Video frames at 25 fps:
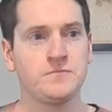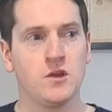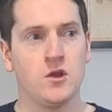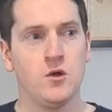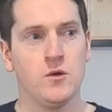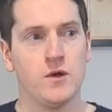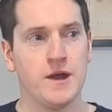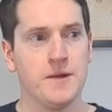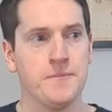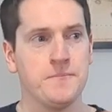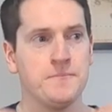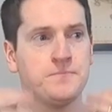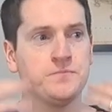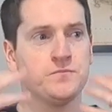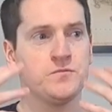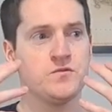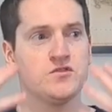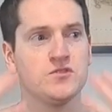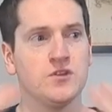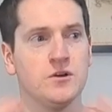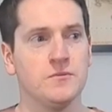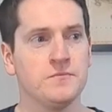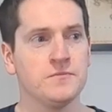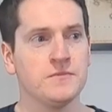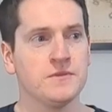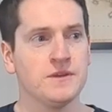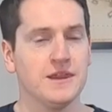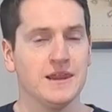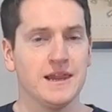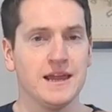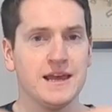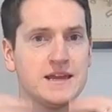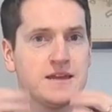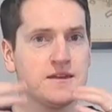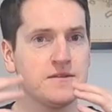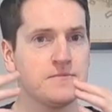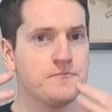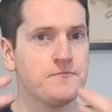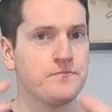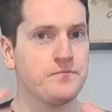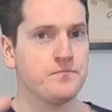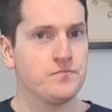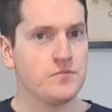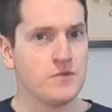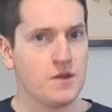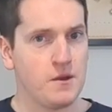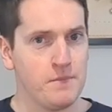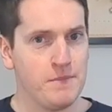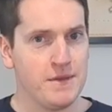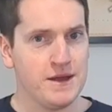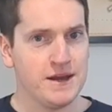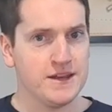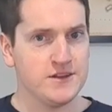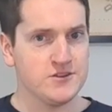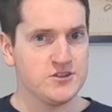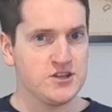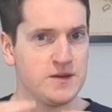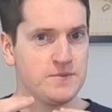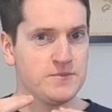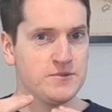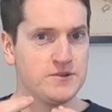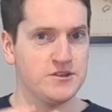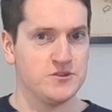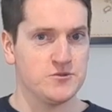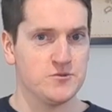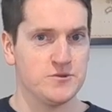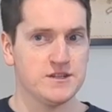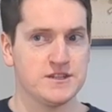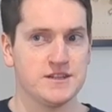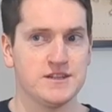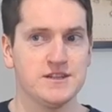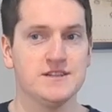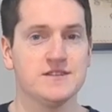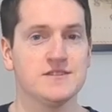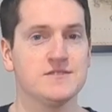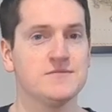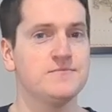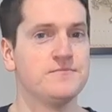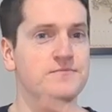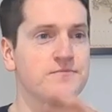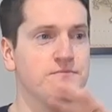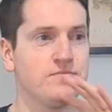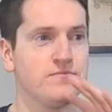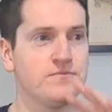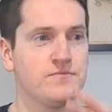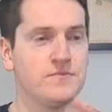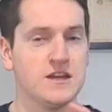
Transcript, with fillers: Okay, so like many Japanese whiskies,